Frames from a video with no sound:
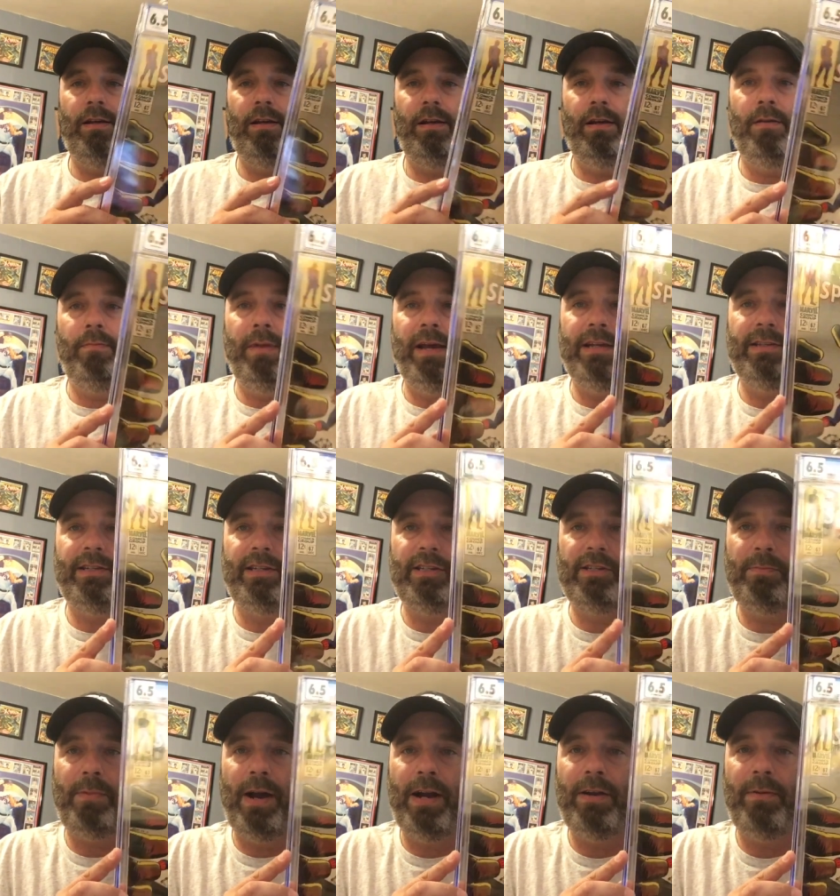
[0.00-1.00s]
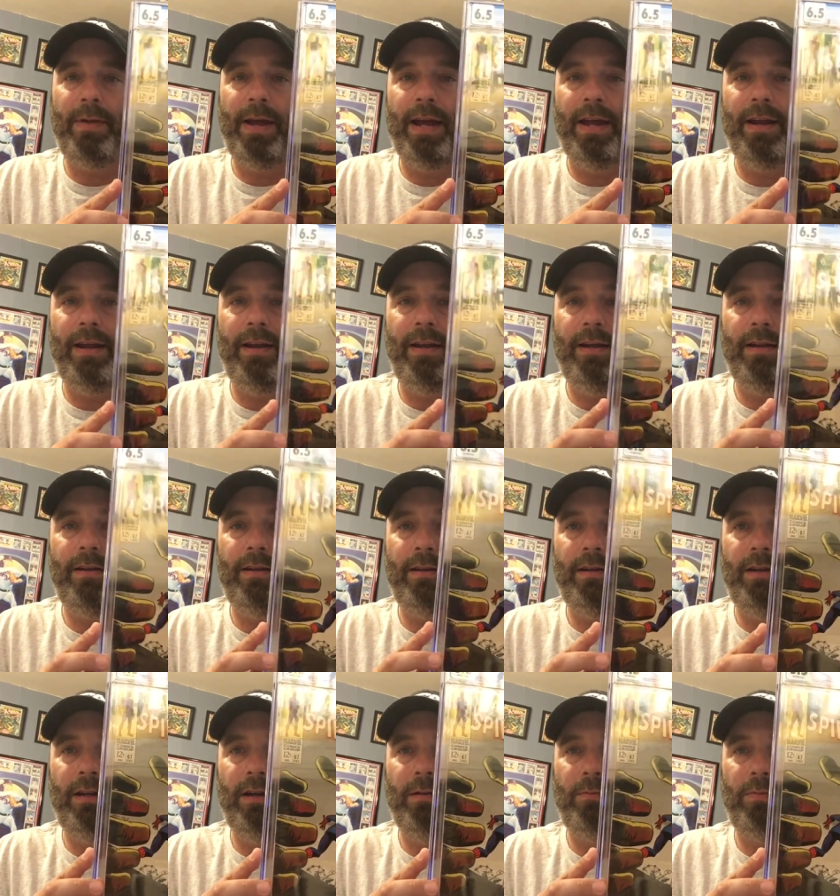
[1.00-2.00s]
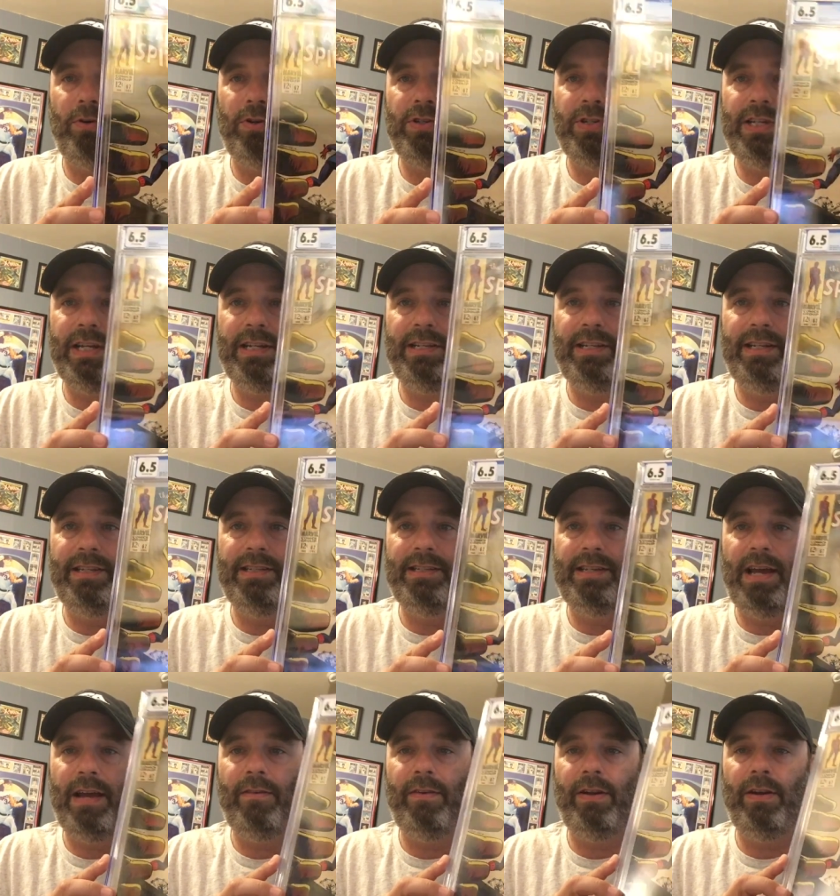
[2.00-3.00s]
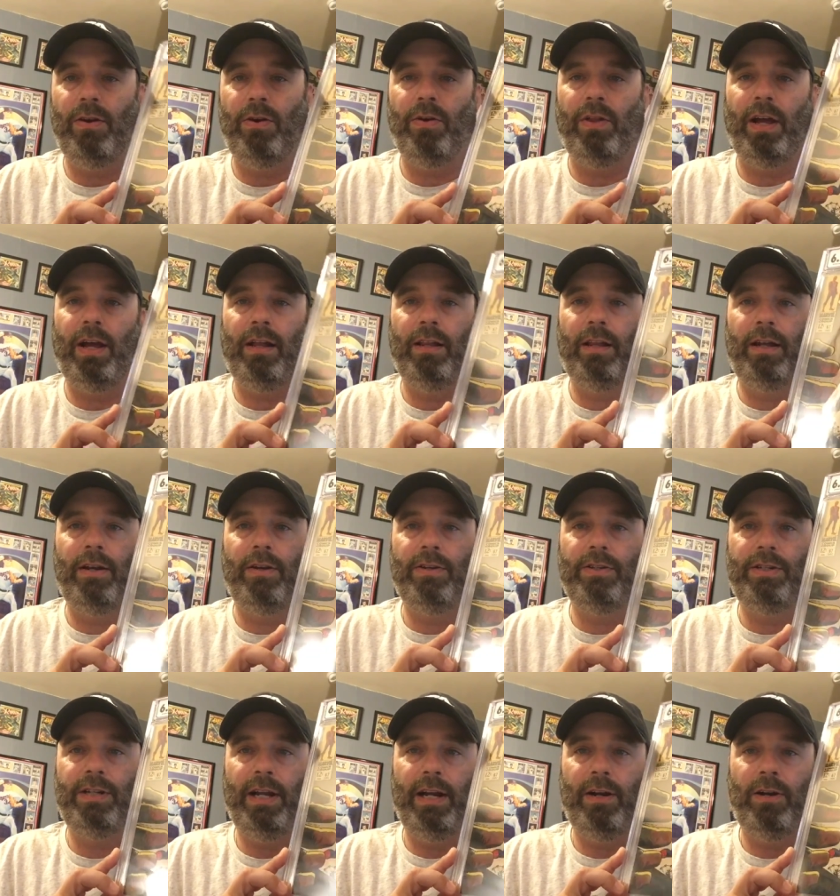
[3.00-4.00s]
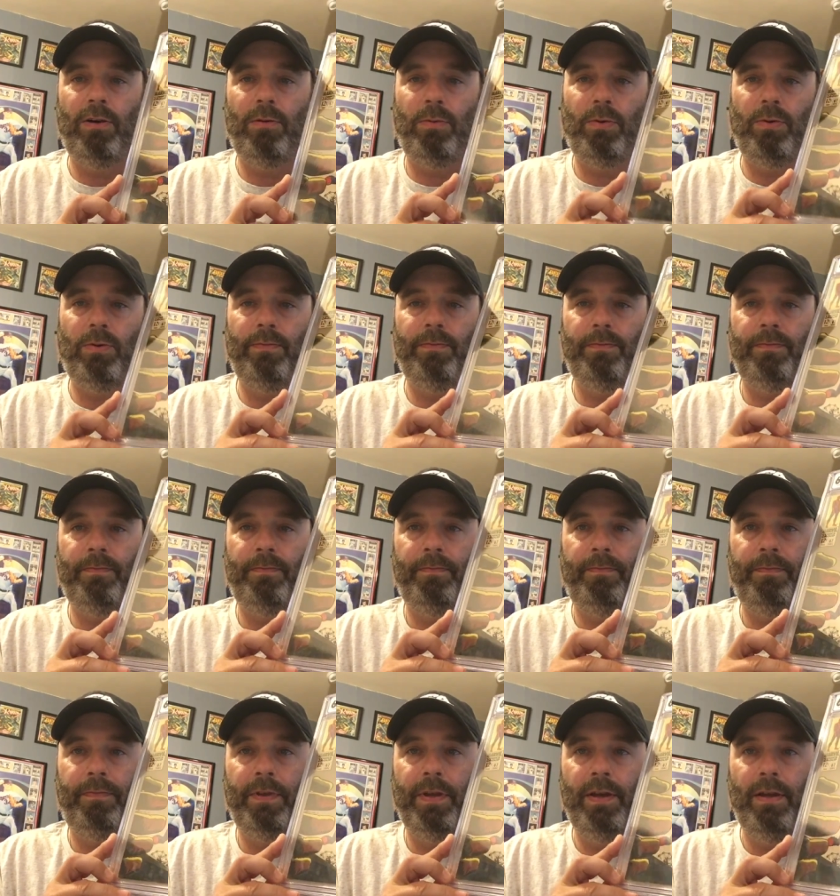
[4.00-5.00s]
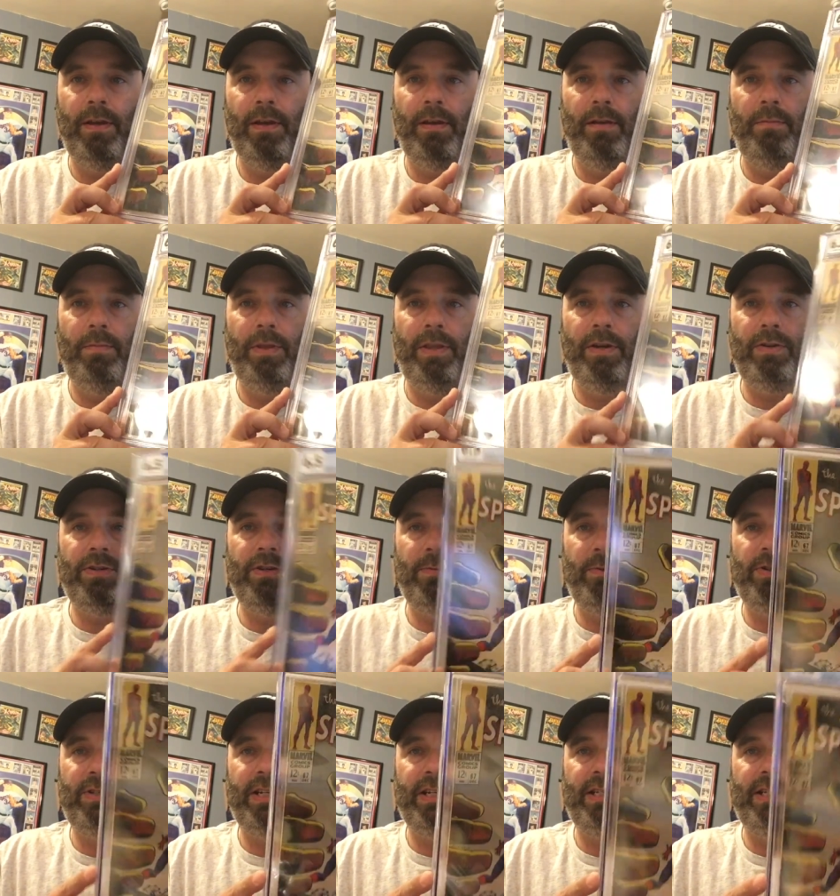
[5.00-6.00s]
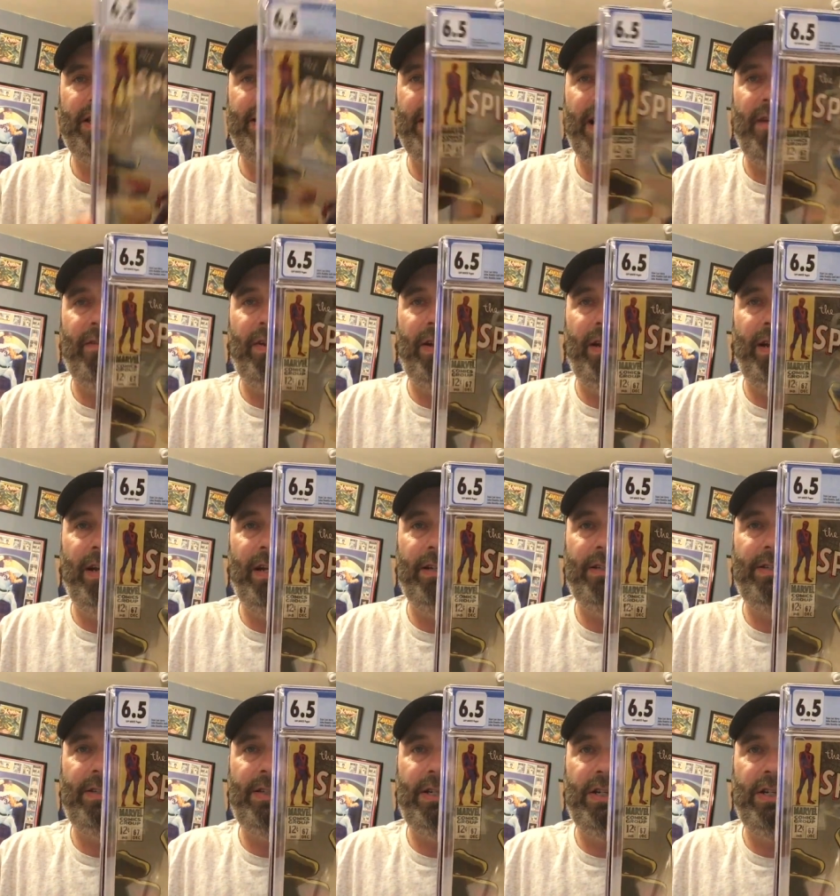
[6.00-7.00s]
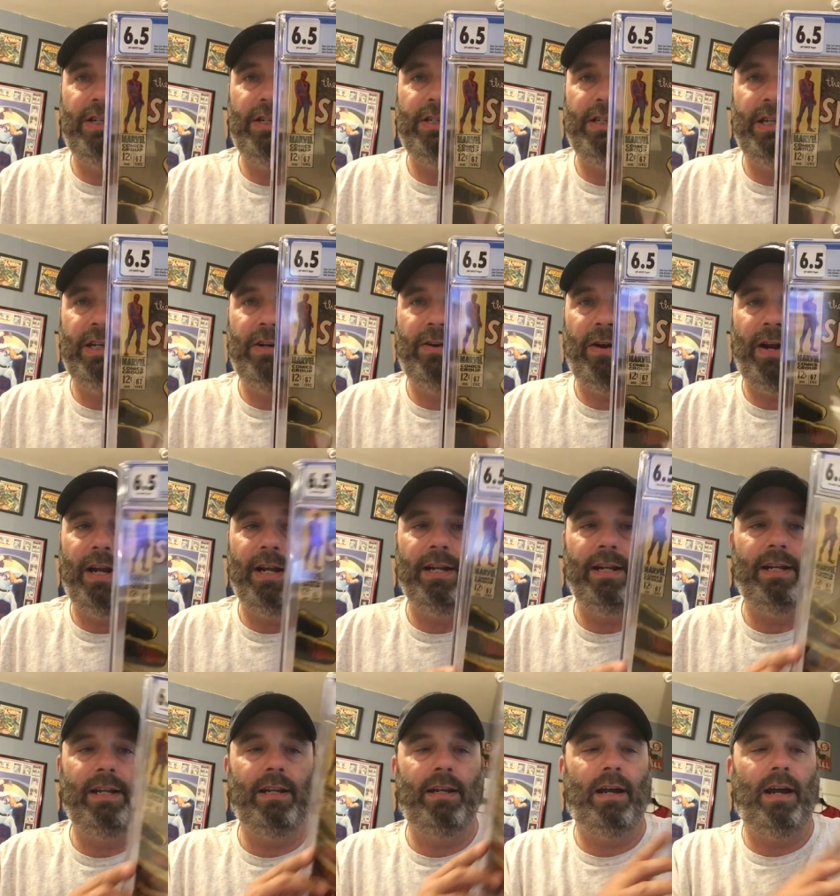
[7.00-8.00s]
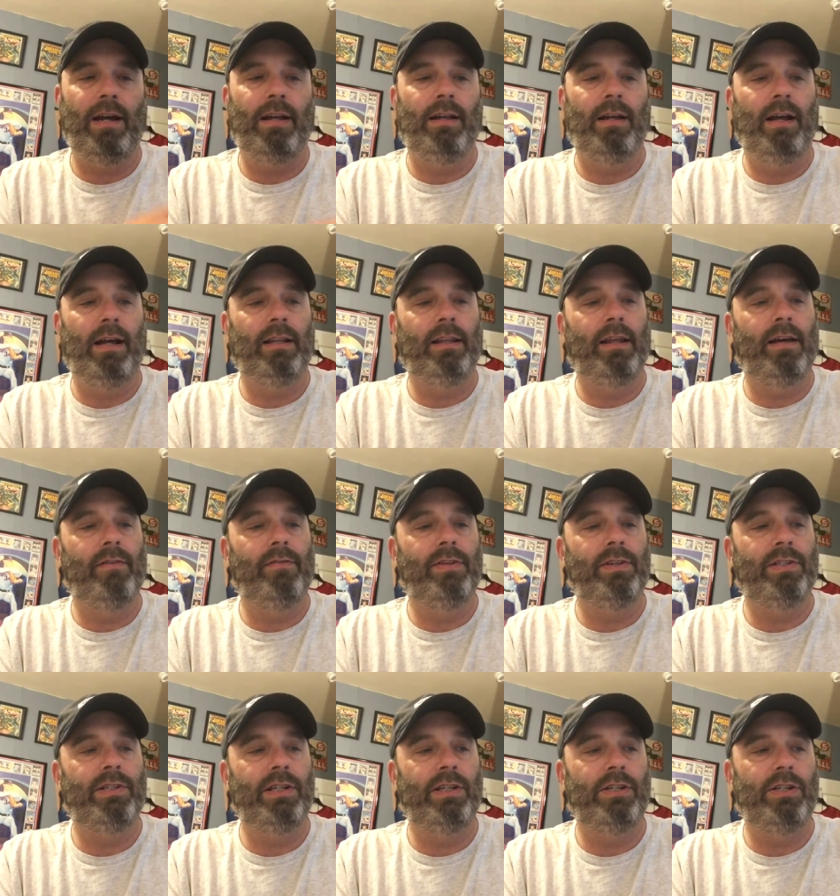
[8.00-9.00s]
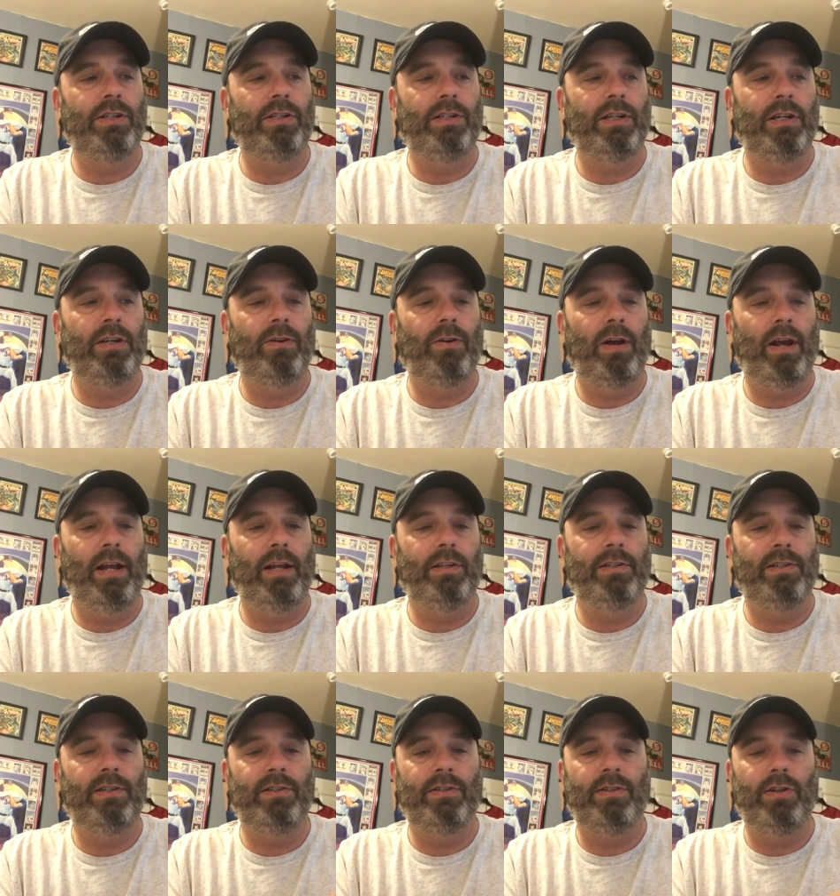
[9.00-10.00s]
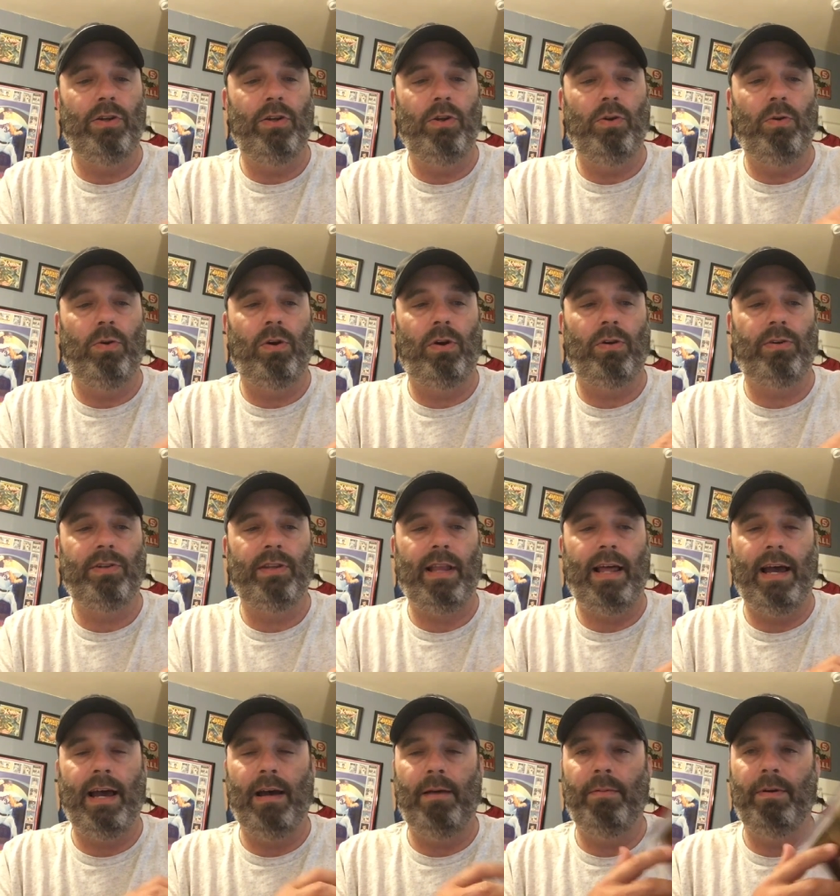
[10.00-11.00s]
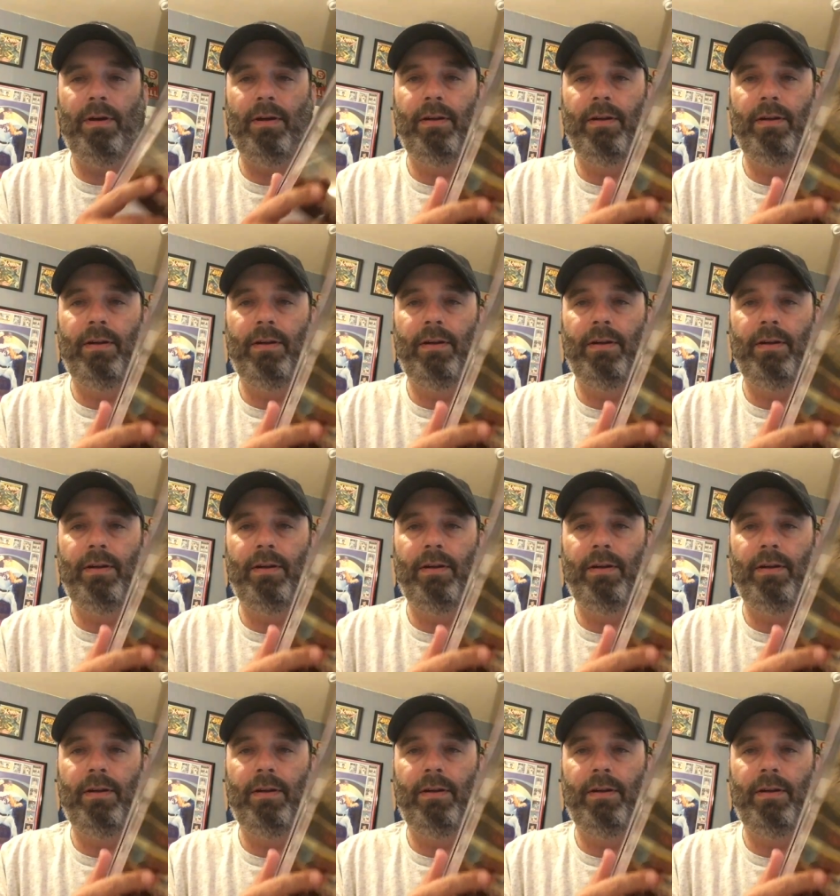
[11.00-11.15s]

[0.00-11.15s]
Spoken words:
Amazing Spider-Man number 67. Oh, that glare is terrible. But there's number 67. It's CGC graded. I love the CGC grades. This is a newer slab.